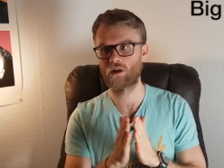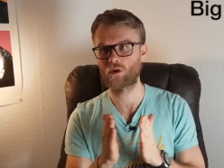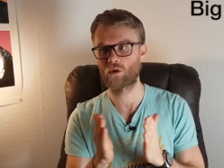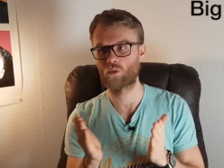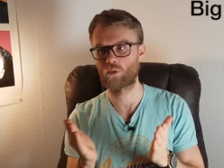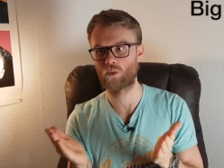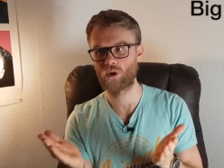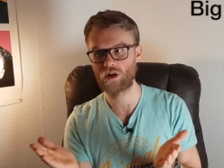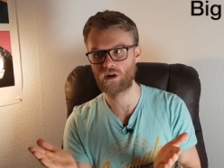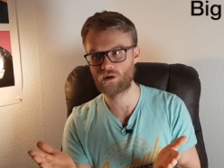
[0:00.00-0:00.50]

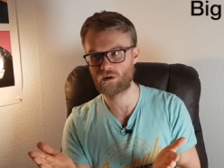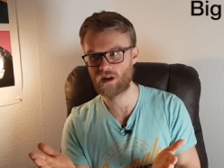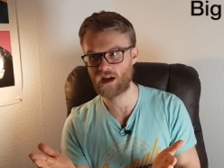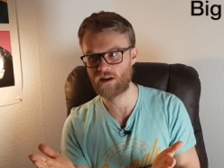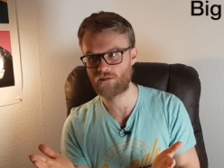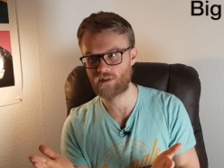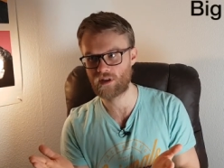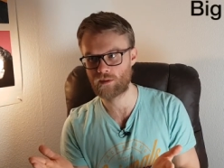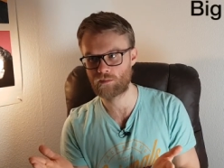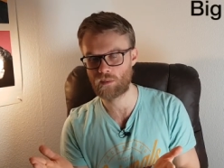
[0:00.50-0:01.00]
we don't
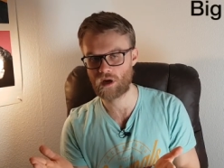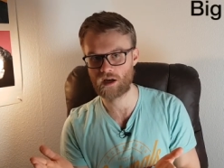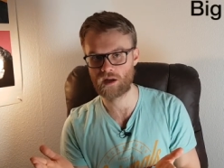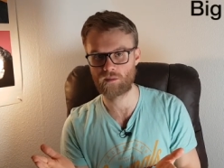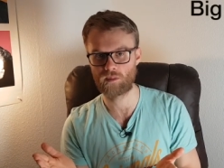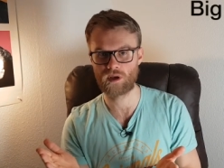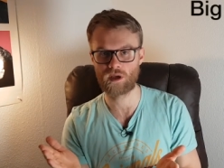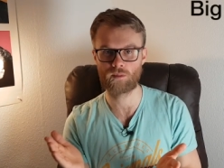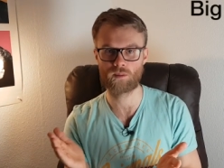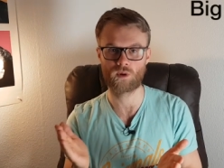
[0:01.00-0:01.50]
have that many
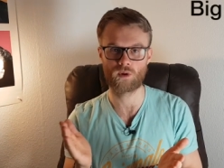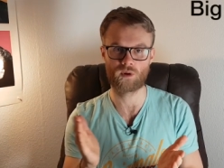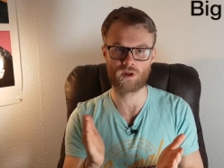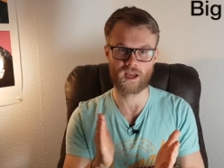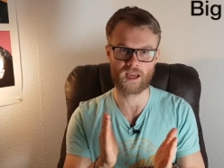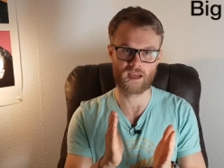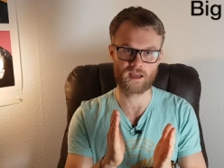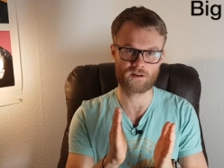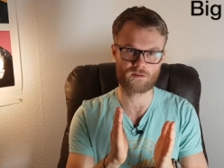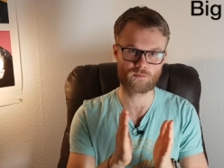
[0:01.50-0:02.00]
people,
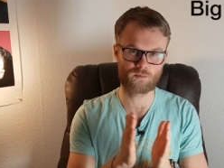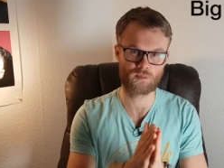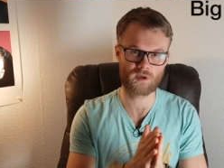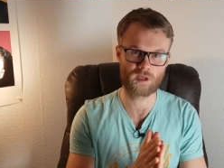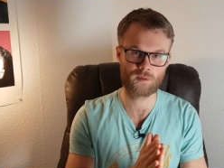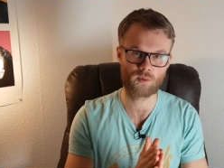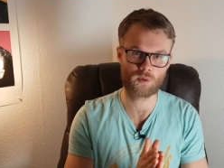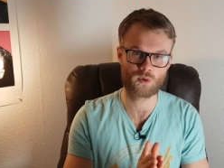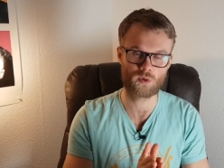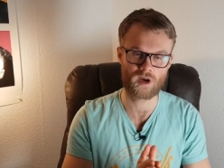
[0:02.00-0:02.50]
and
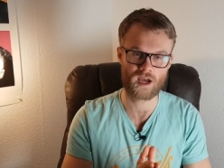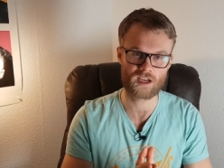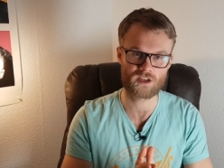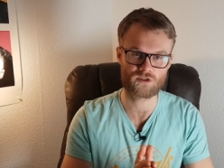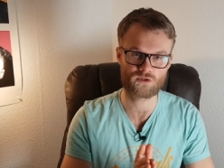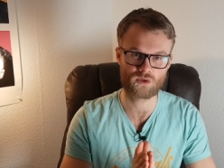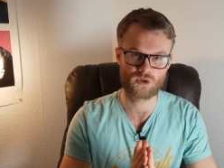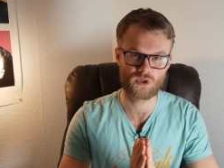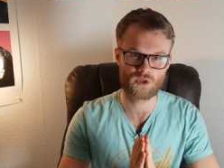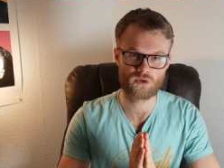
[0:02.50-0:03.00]
people who
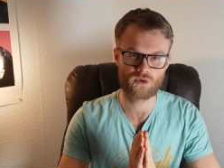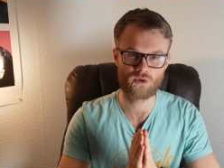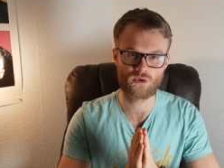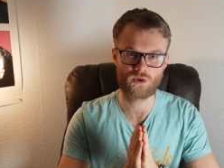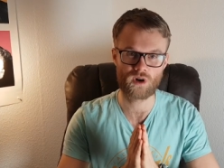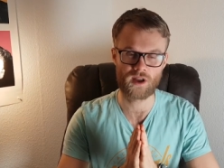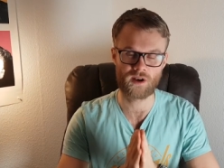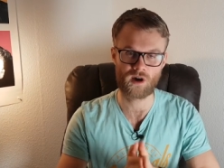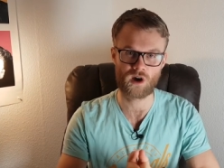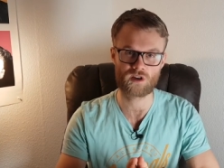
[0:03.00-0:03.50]
actually
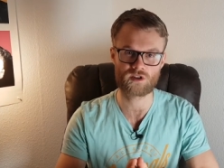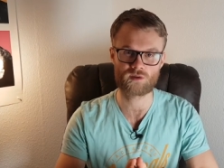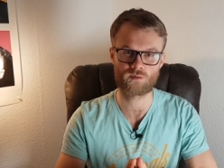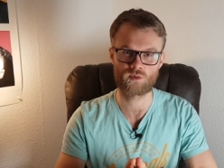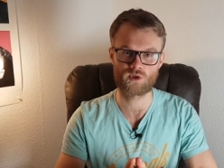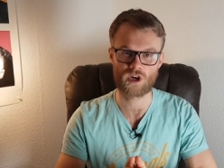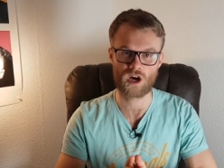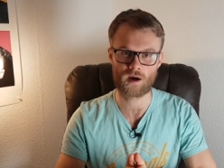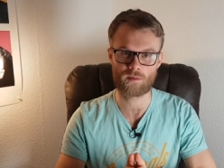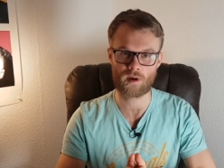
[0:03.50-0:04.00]
do an awesome
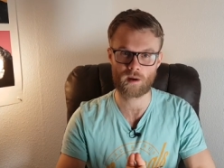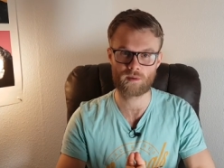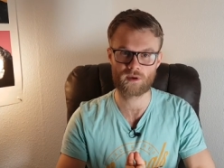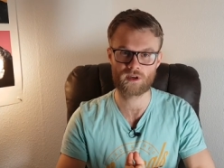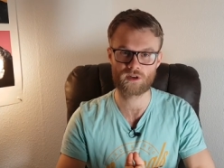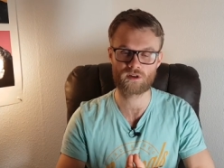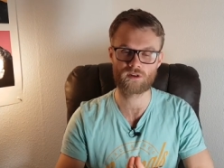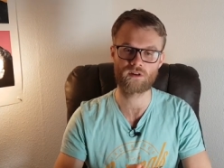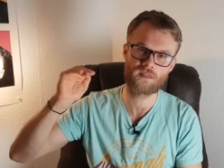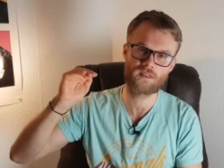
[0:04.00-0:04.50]
job up
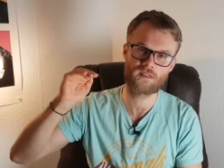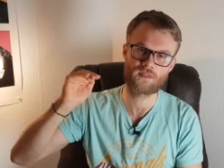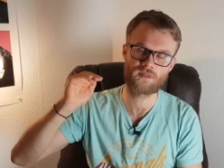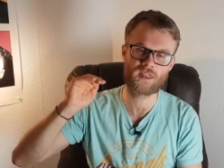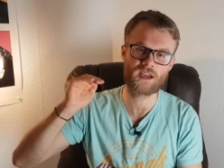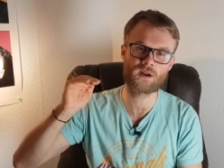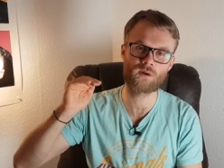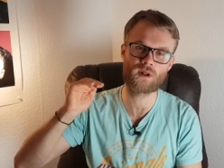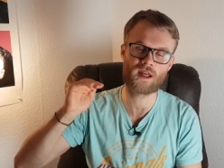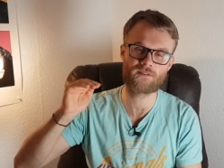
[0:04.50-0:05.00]
here,
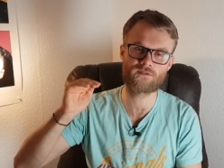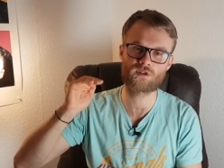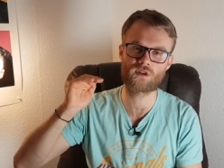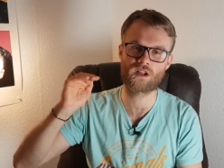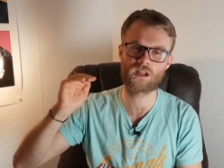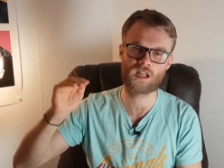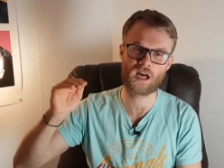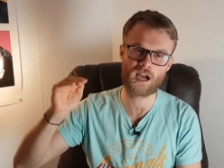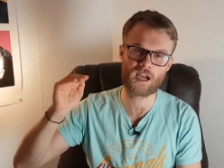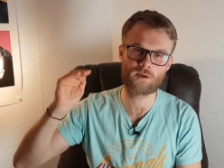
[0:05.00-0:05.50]
they don't have to
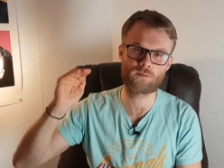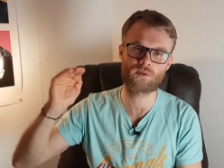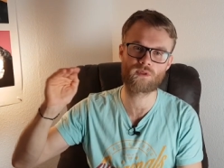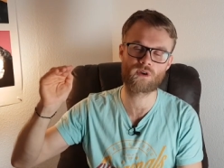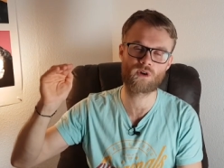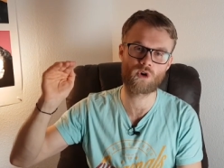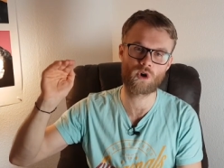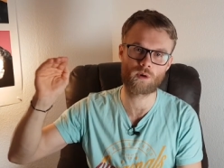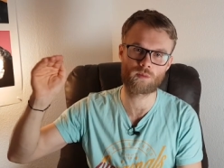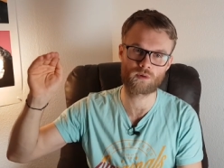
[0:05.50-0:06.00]
climb the
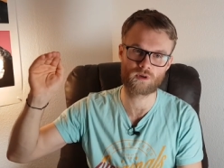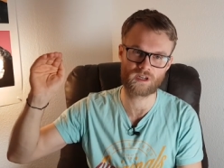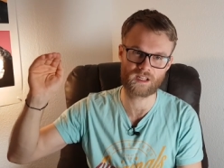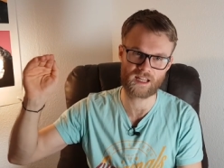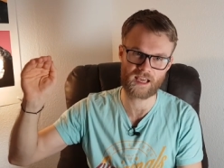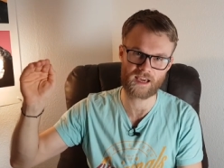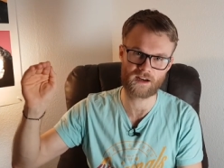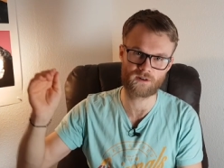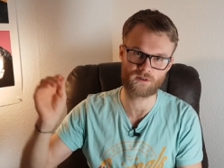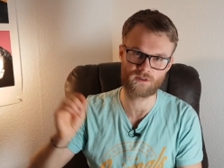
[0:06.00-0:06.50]
corporate
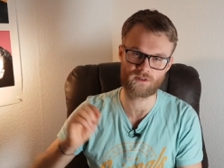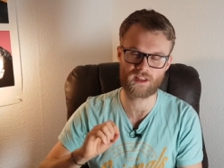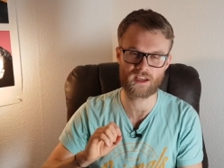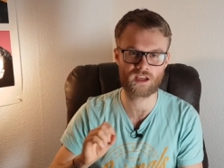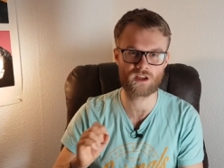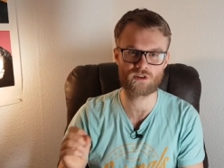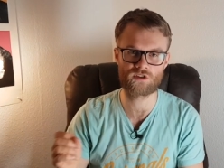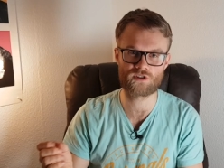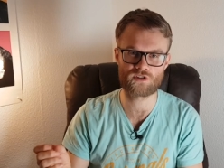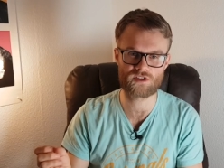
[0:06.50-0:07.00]
ladder. They
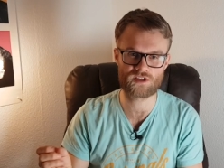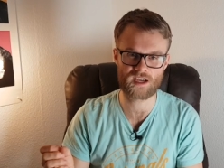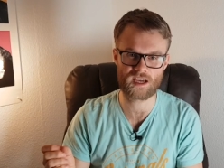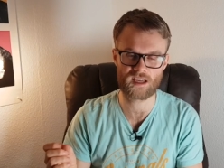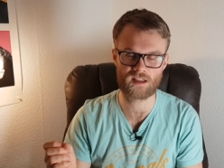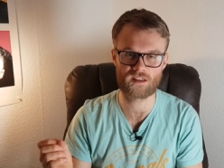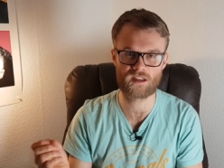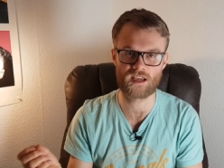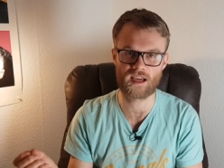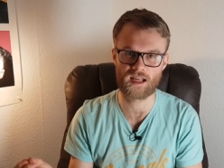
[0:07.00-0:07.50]
can just
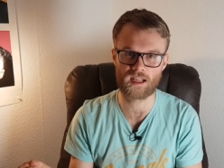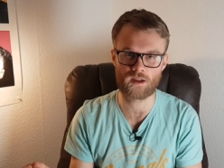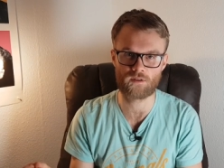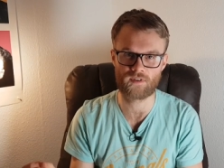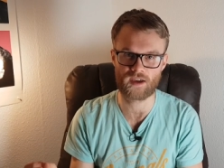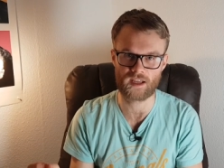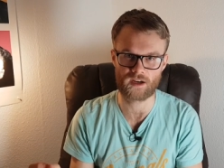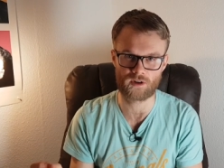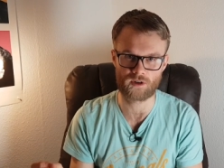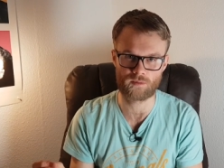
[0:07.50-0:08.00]
take the
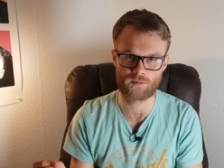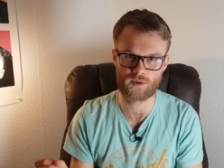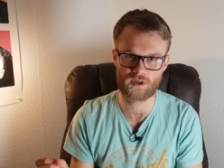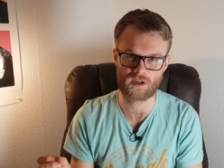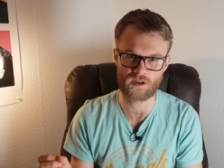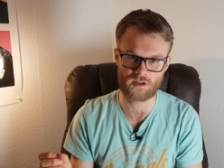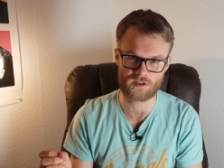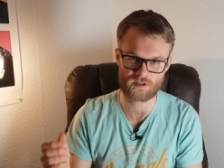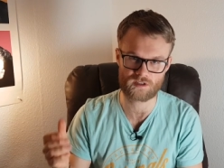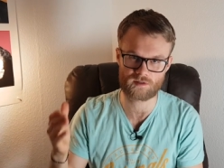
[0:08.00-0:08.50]
elevator
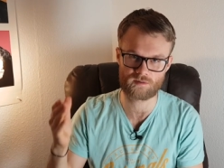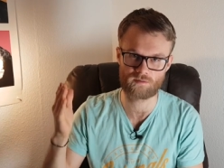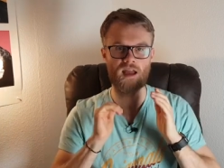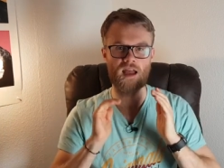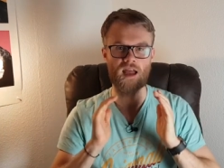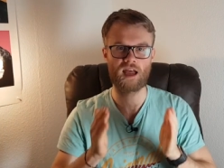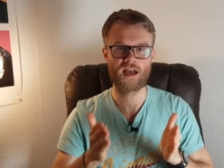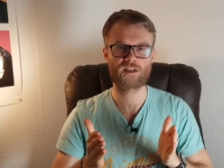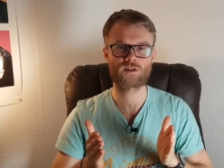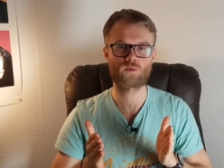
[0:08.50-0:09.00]
because,
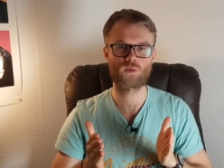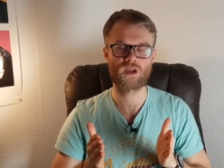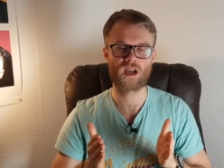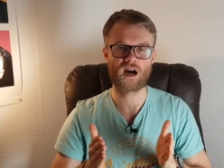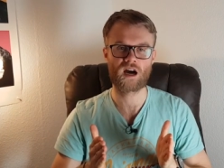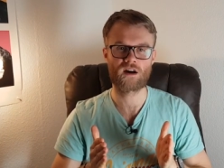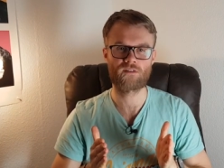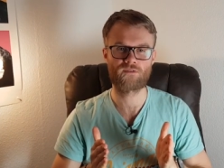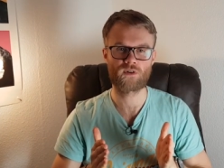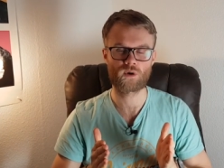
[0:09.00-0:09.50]
as we
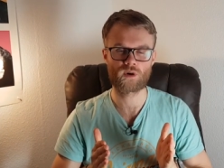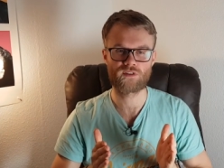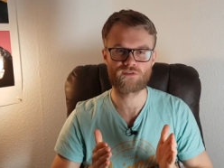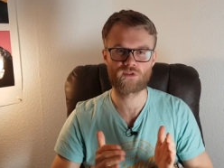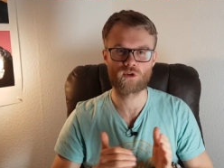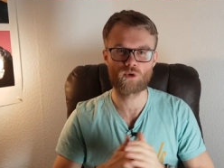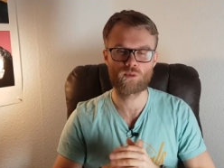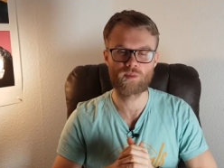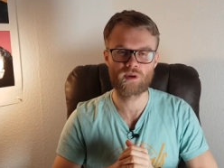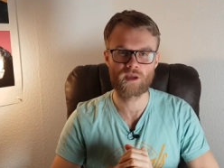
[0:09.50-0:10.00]
are very
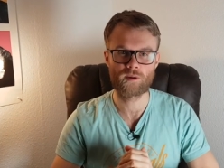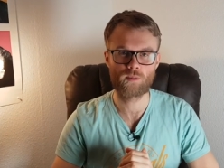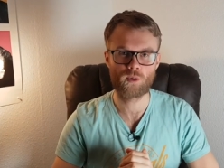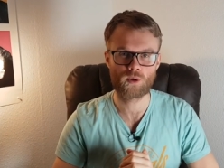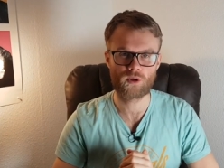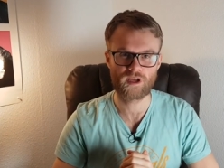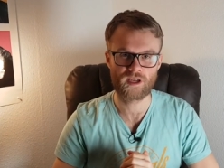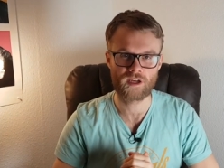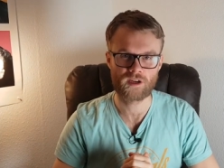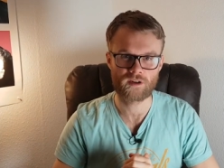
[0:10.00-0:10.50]
few
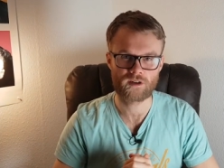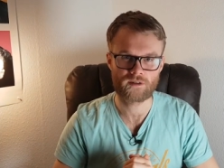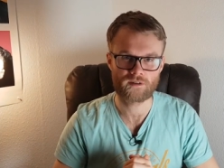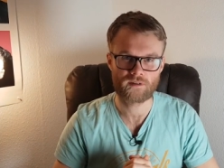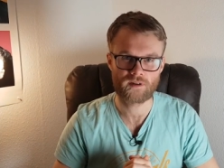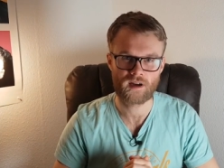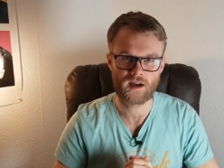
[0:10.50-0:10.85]
people here,